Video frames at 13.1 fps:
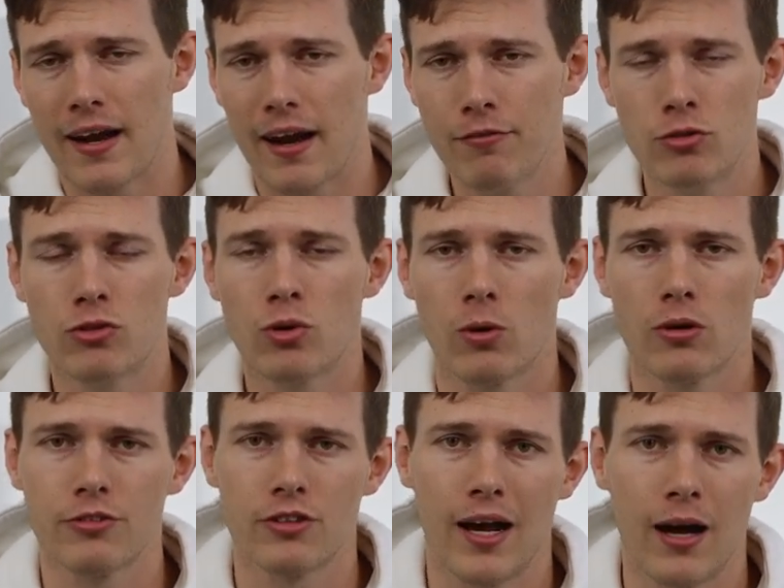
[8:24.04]
I have
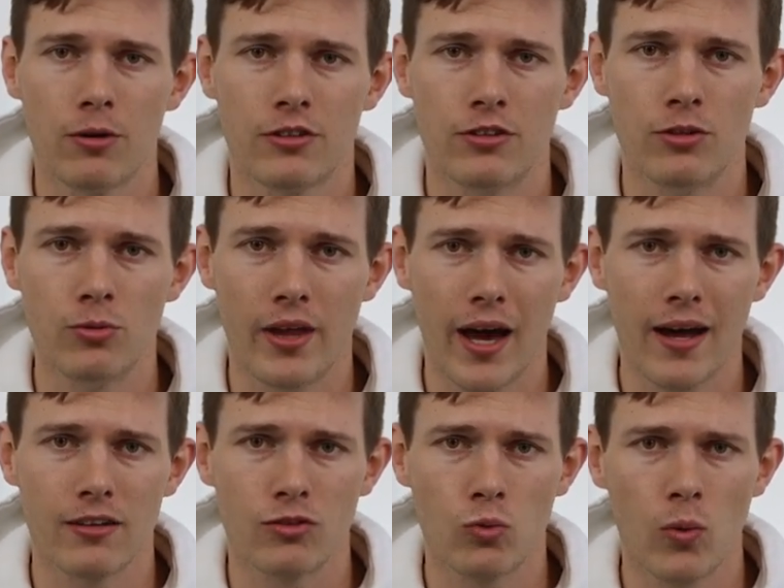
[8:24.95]
tutorials on how to do
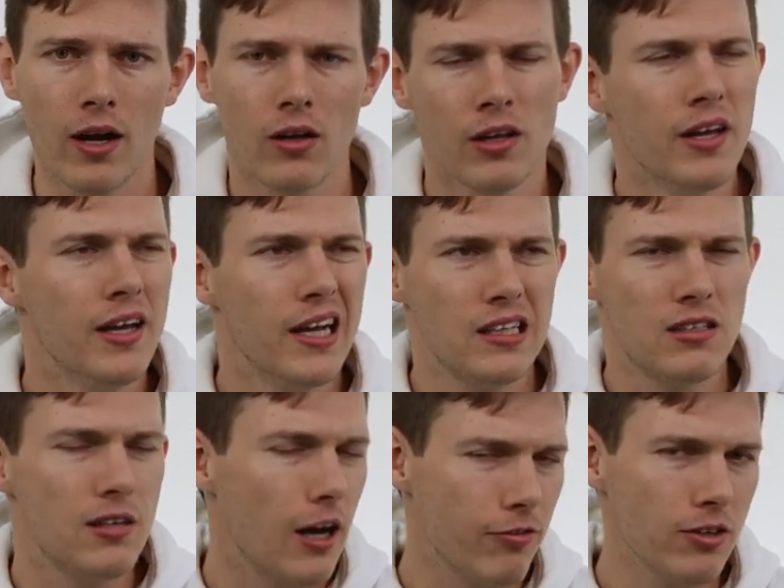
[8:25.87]
that as well. It's
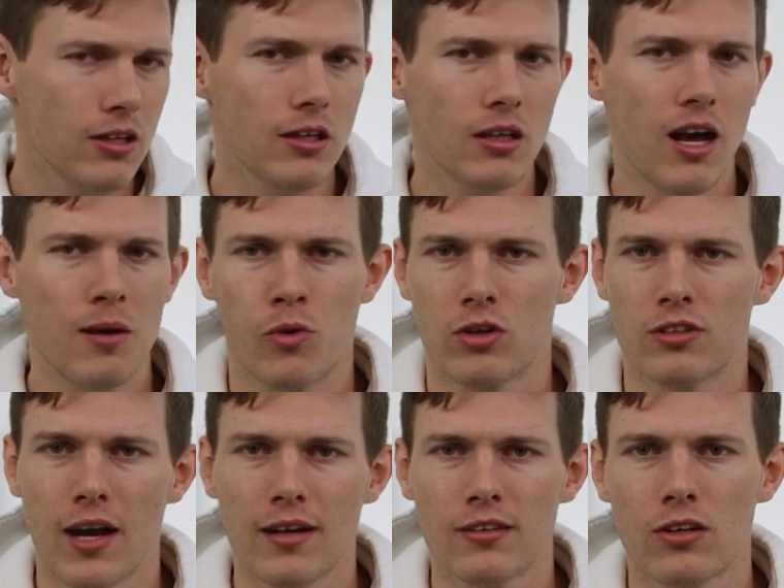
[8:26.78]
definitely a lot more
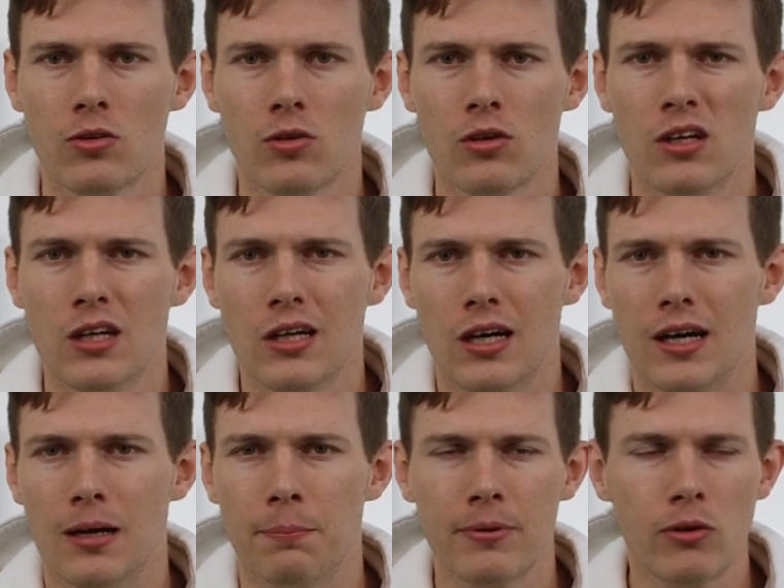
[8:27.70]
technical,
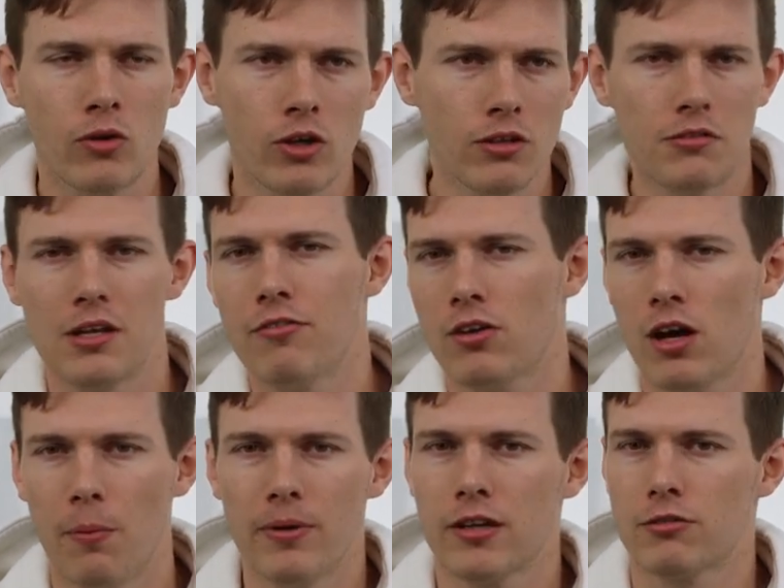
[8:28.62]
but you could save a
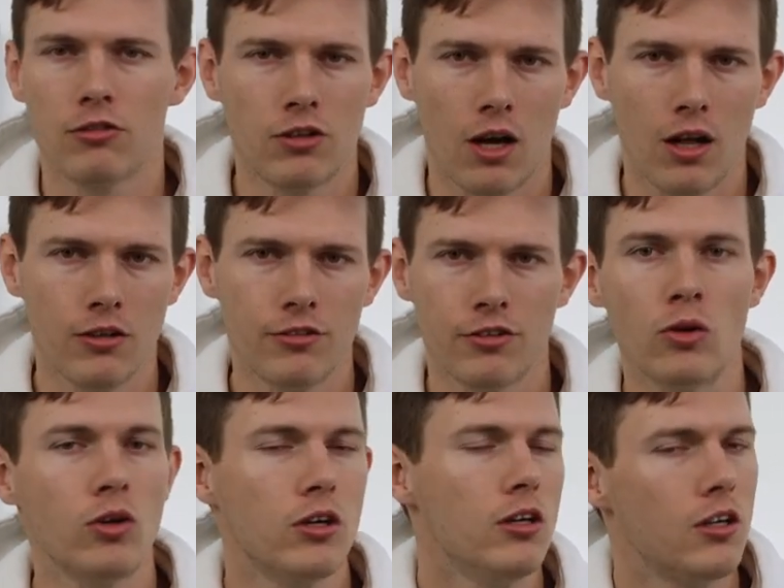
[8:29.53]
couple extra dollars and
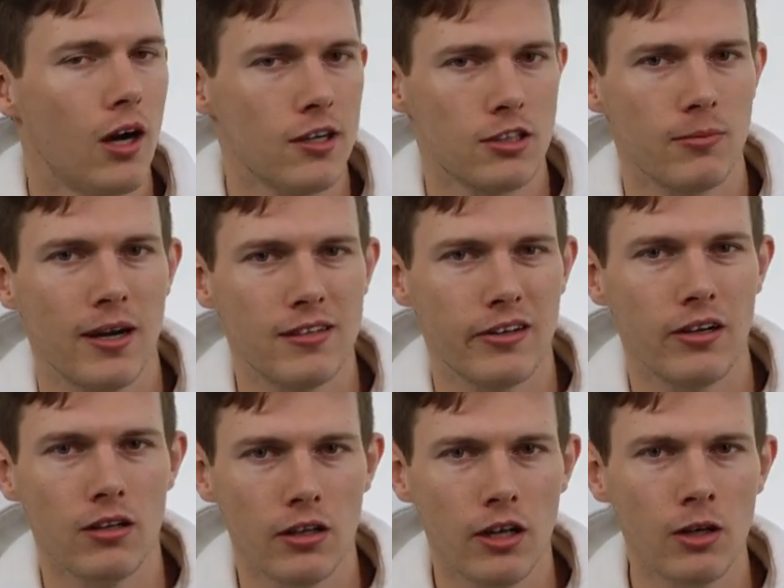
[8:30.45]
you could customize it
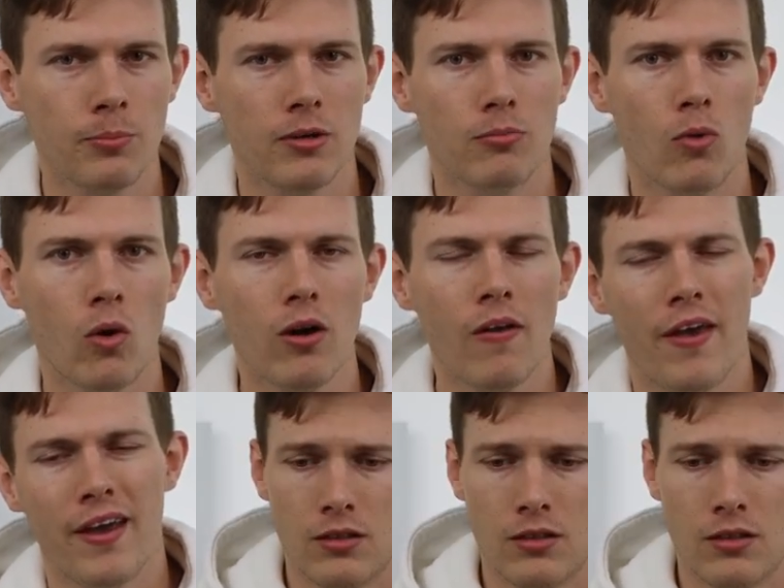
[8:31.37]
a little bit more.